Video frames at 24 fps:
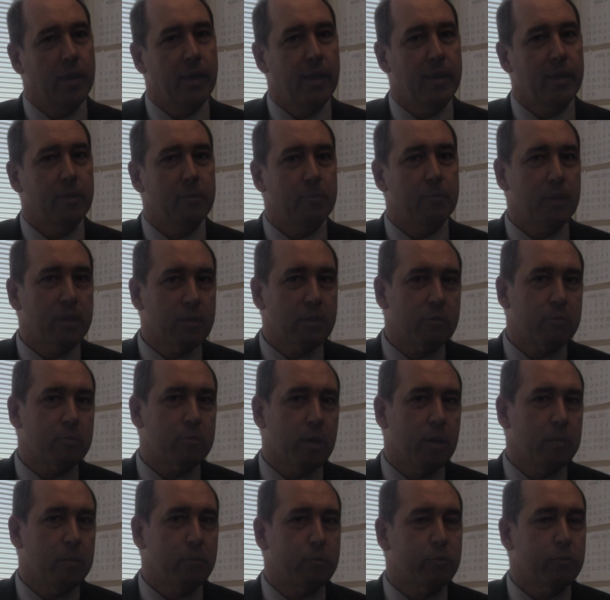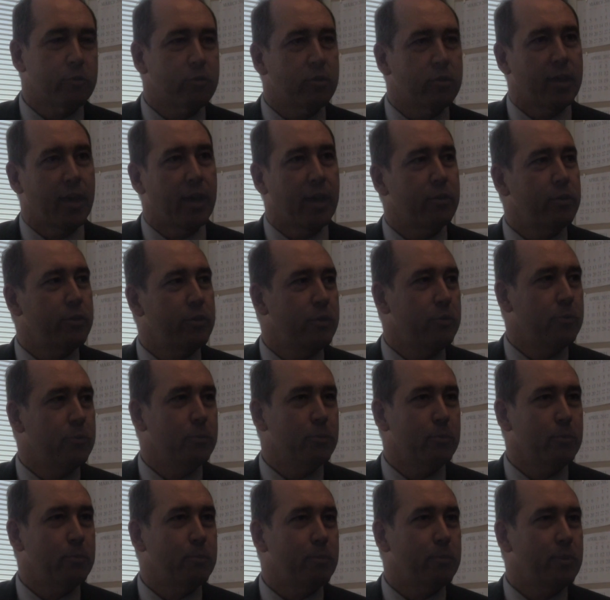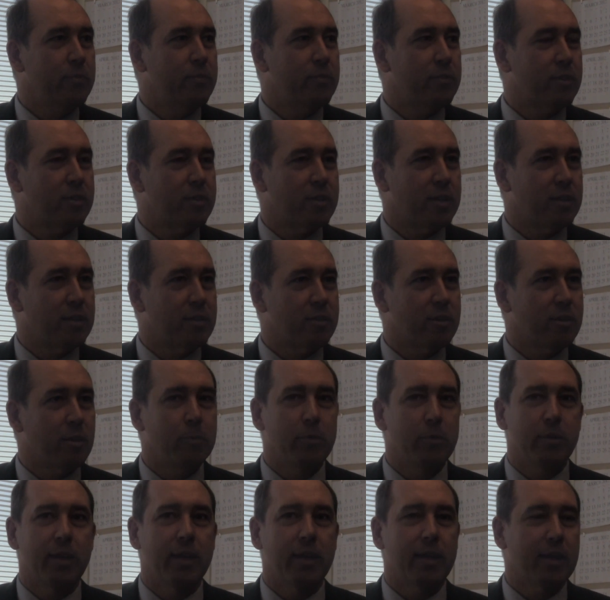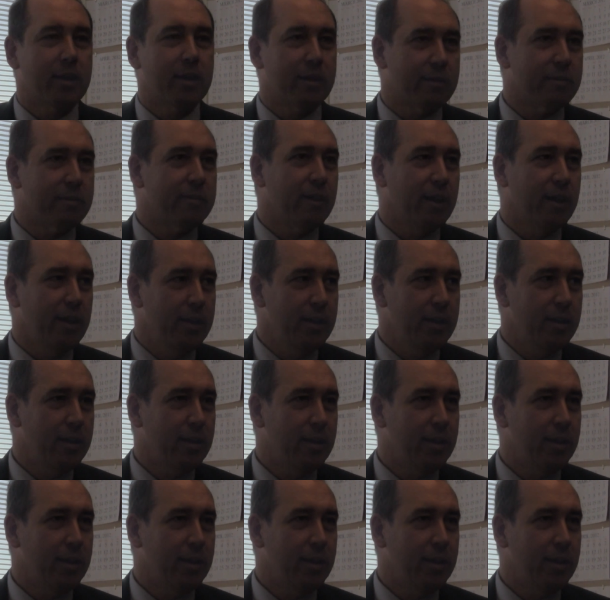And the biggest problem, of course, is how do you even set this up? You can't get a crane.